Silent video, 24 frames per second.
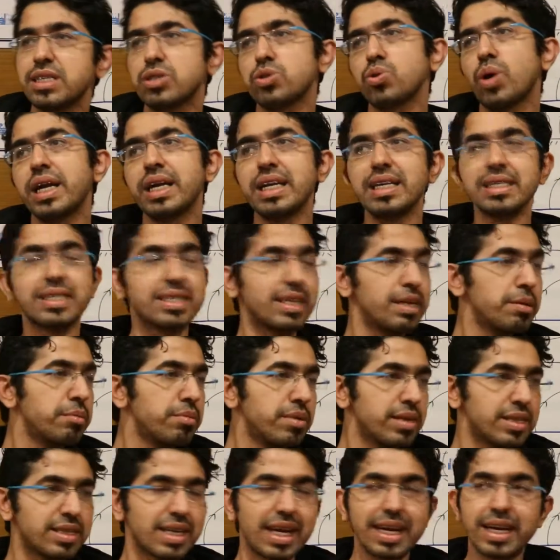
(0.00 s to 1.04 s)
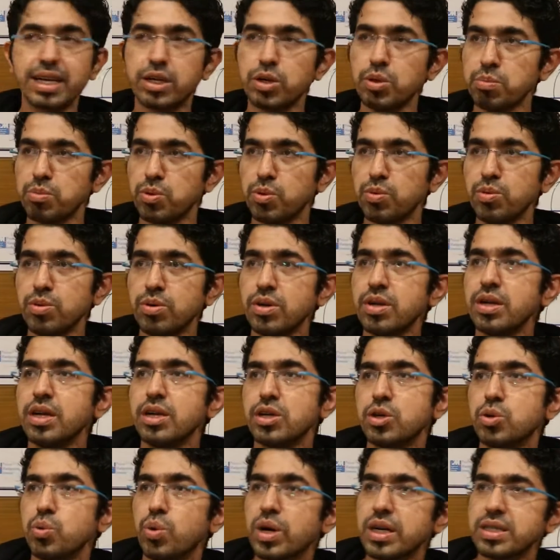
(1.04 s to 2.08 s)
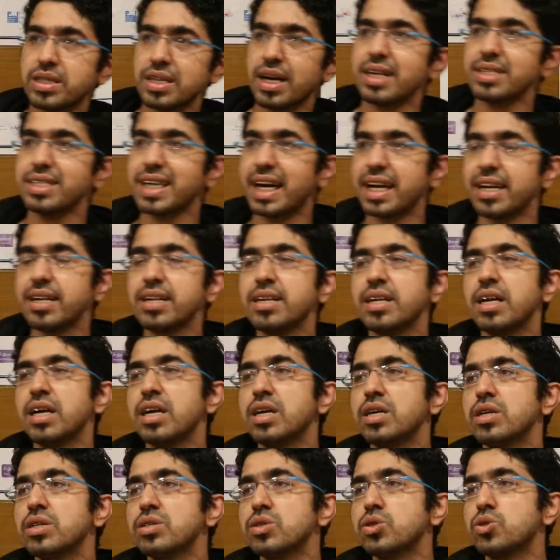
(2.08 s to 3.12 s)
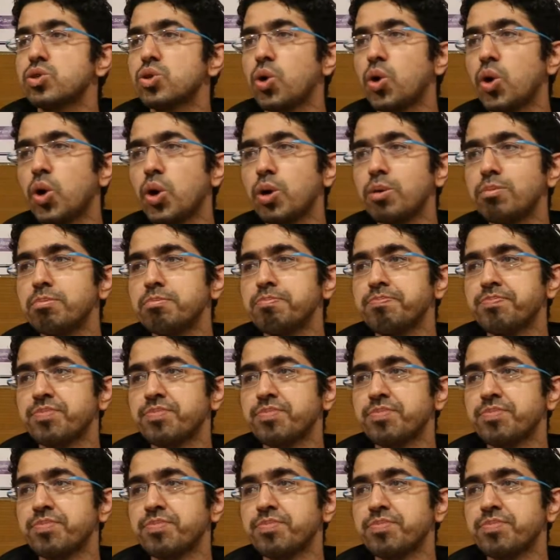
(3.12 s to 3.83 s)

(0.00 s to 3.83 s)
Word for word: So I decided to move towards agile. So